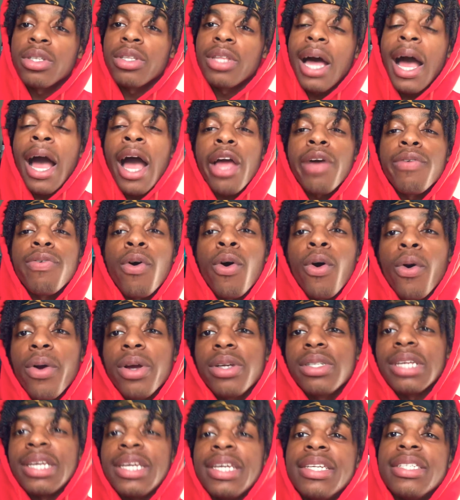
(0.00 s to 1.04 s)
The Eye of Horus
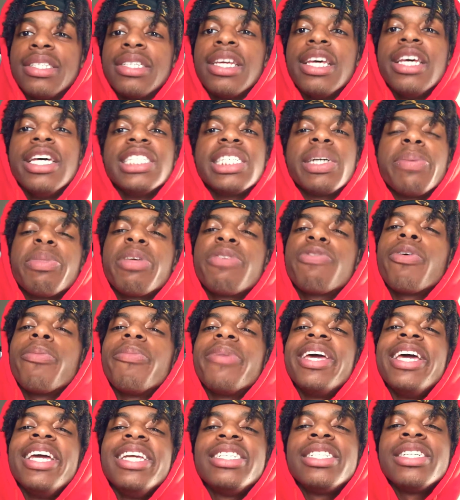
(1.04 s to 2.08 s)
is something from
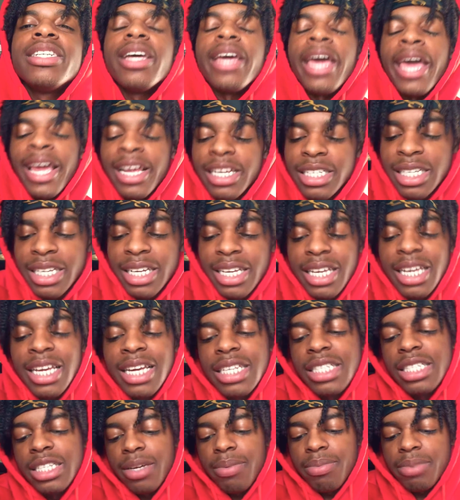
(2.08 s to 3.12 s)
ancient
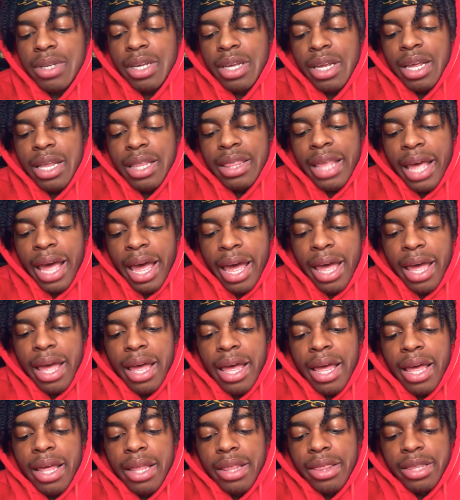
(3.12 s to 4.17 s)
Egypt that
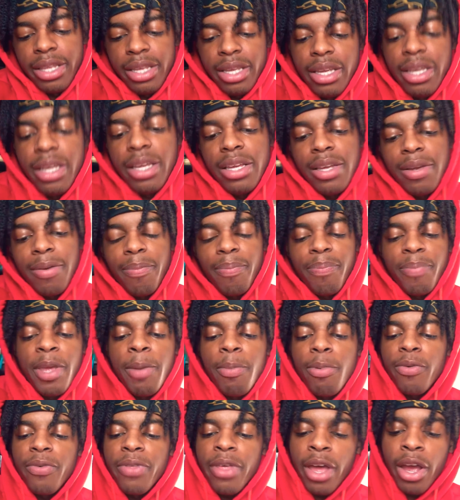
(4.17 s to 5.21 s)
the
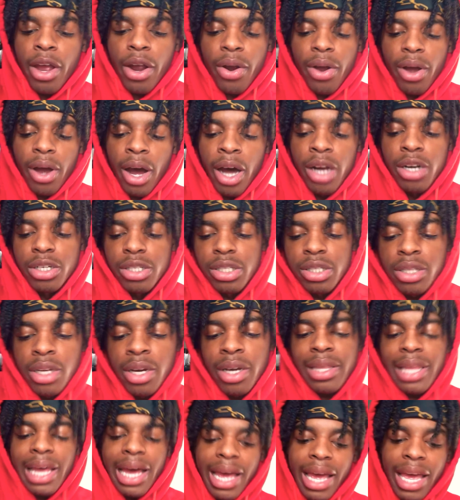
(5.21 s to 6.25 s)
people there understood
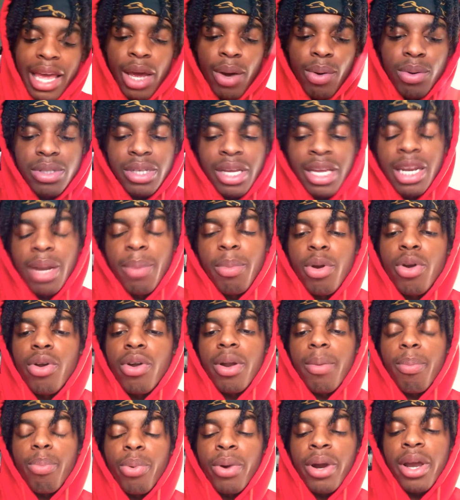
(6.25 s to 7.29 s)
that it was in the middle of the
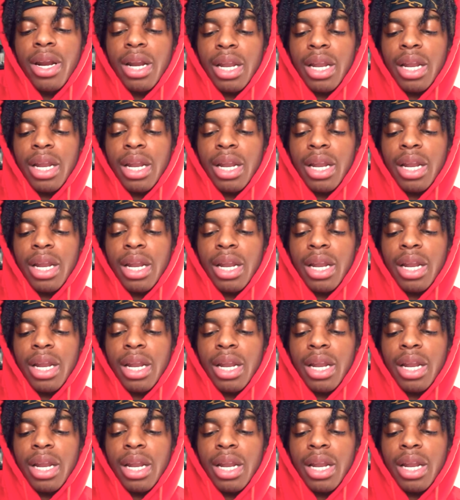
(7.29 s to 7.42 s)
brain.